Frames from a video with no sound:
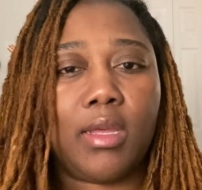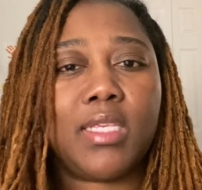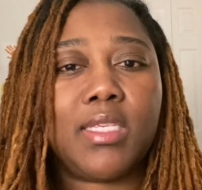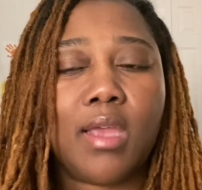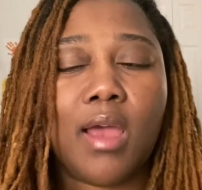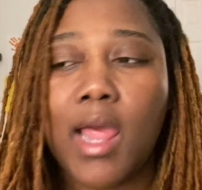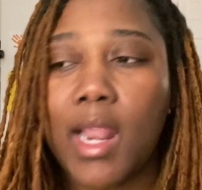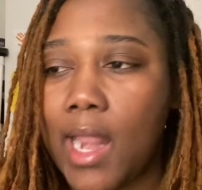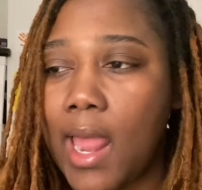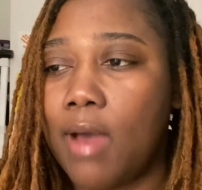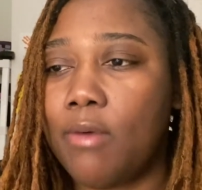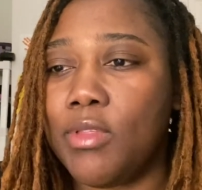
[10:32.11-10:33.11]
I started
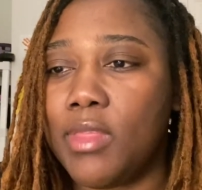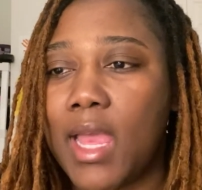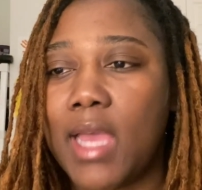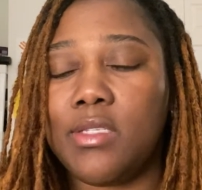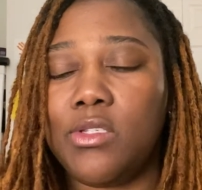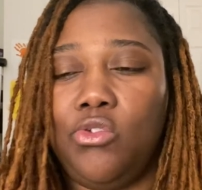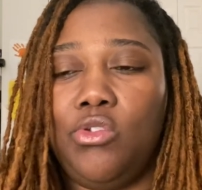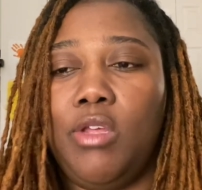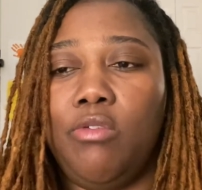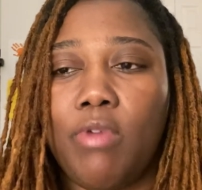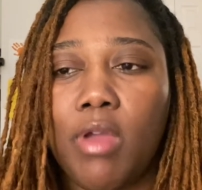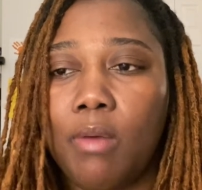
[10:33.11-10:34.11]
allowing that to
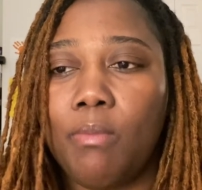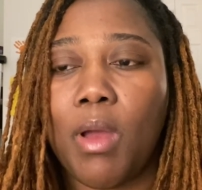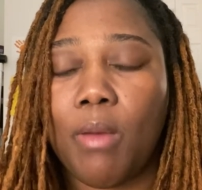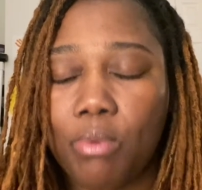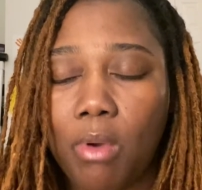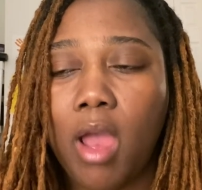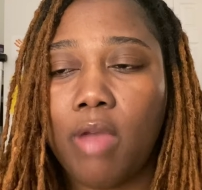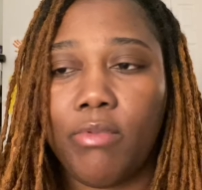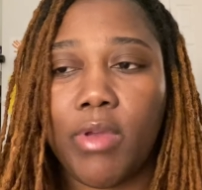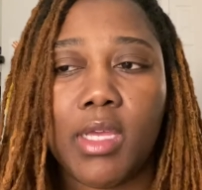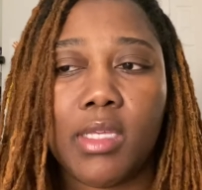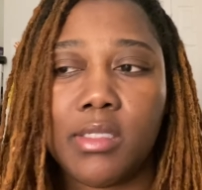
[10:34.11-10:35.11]
derail my
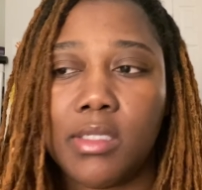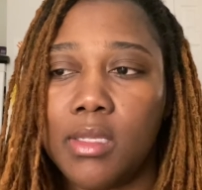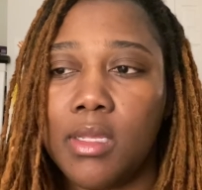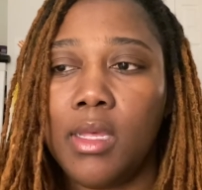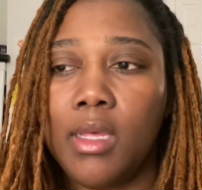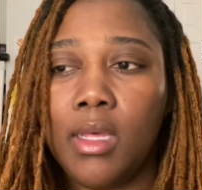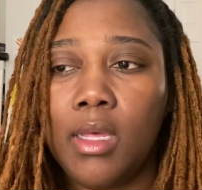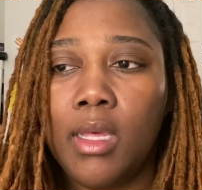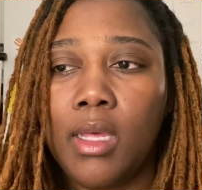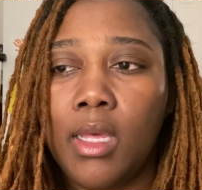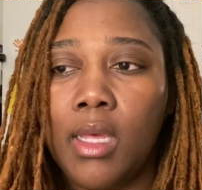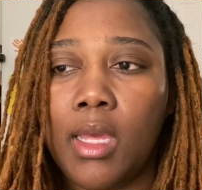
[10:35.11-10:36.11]
progress.
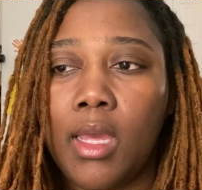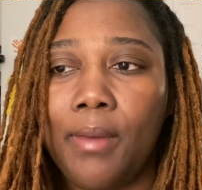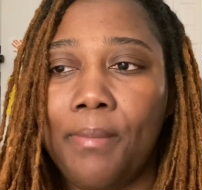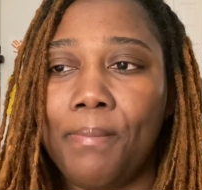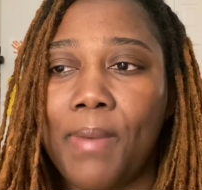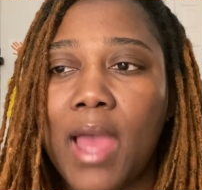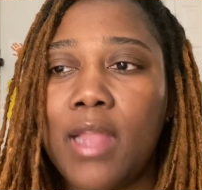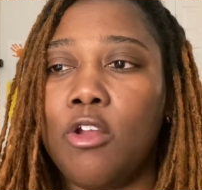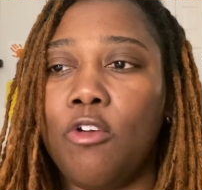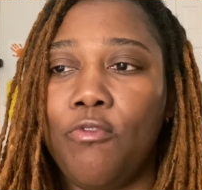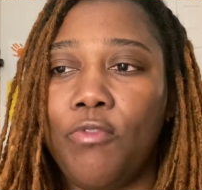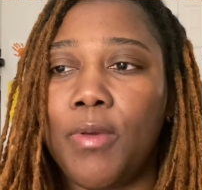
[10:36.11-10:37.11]
And by
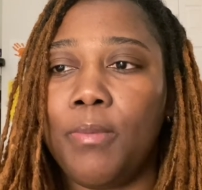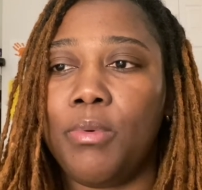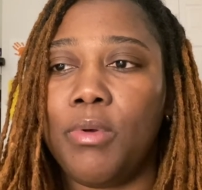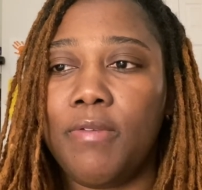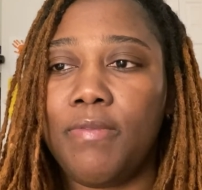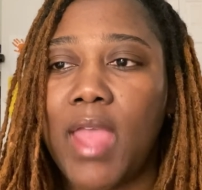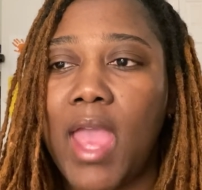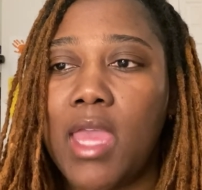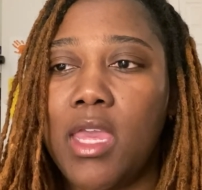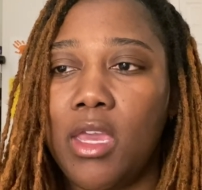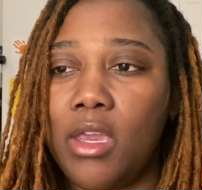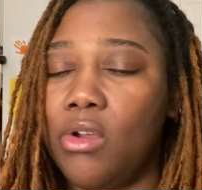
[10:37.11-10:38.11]
November of that
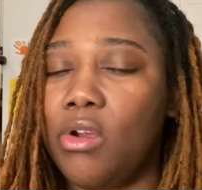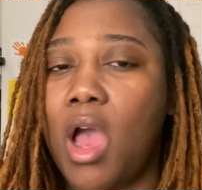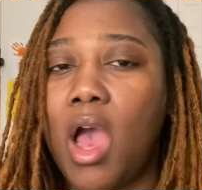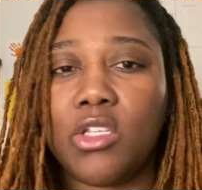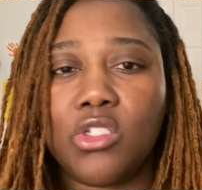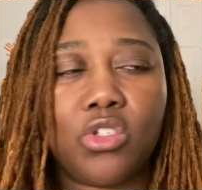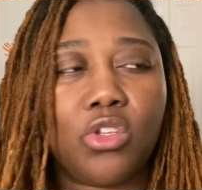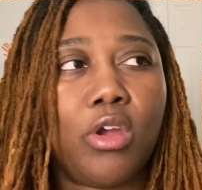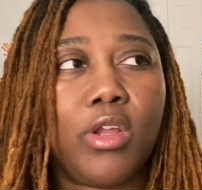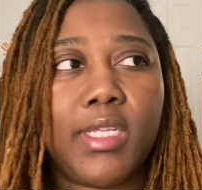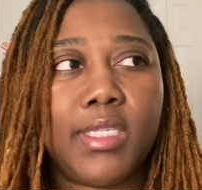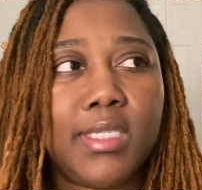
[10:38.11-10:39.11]
year, I
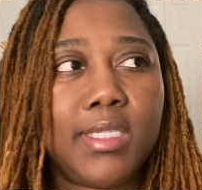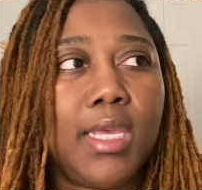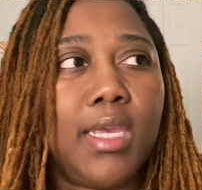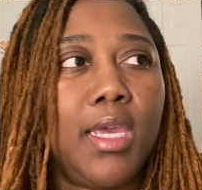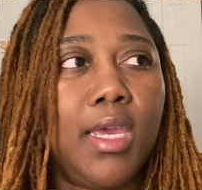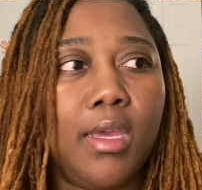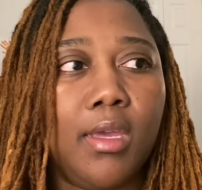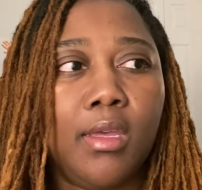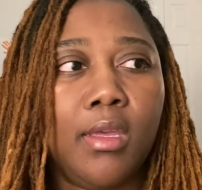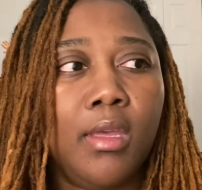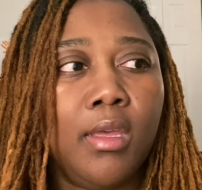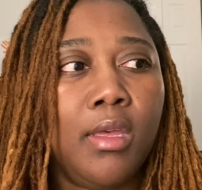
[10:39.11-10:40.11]
started
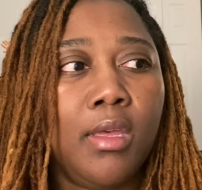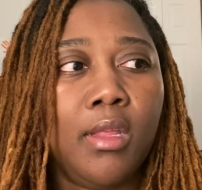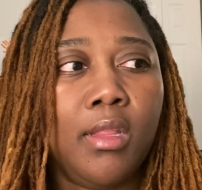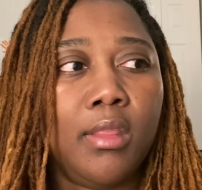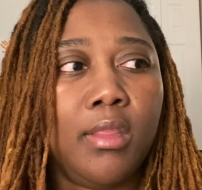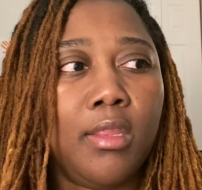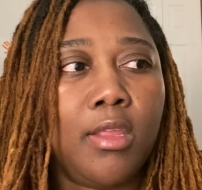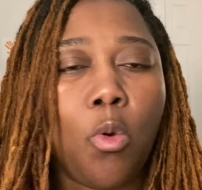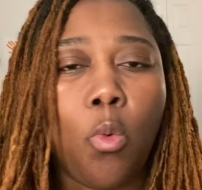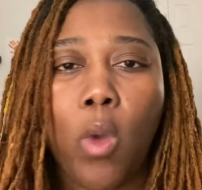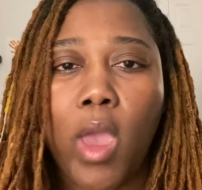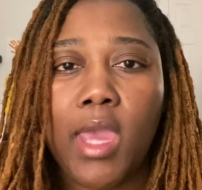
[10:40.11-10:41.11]
seeing the
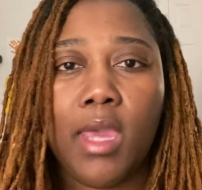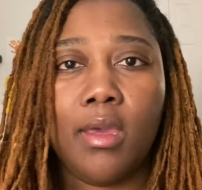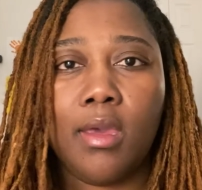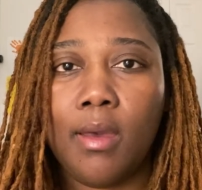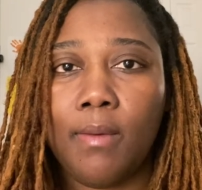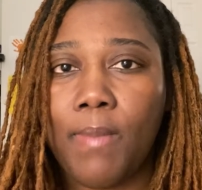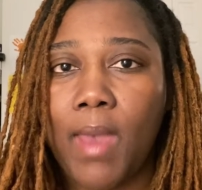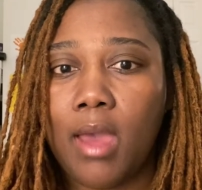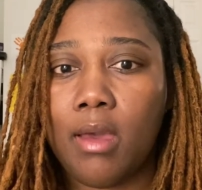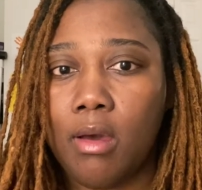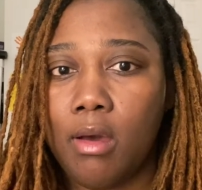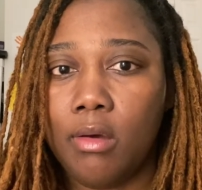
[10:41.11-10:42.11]
weight come
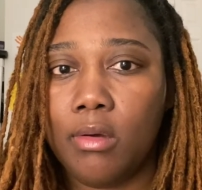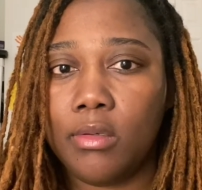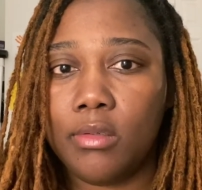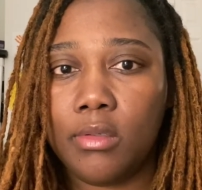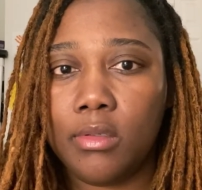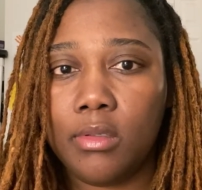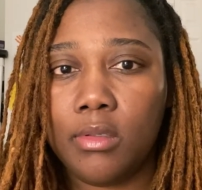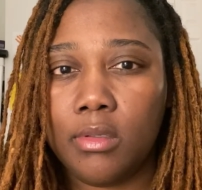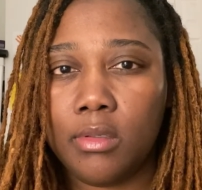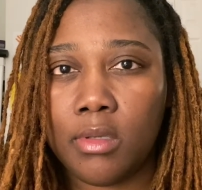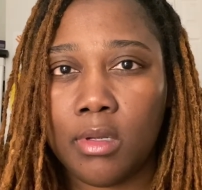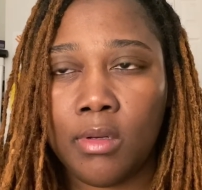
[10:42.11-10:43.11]
back on.
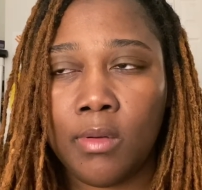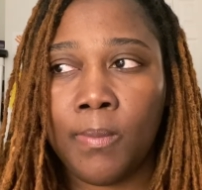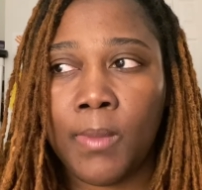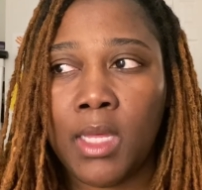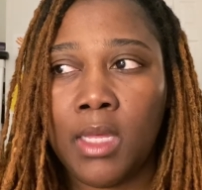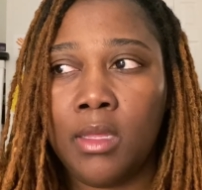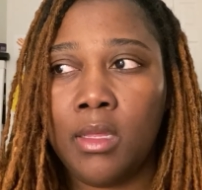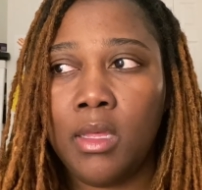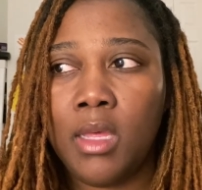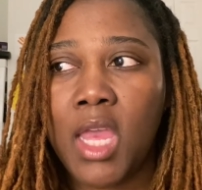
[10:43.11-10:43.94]
You know what I mean?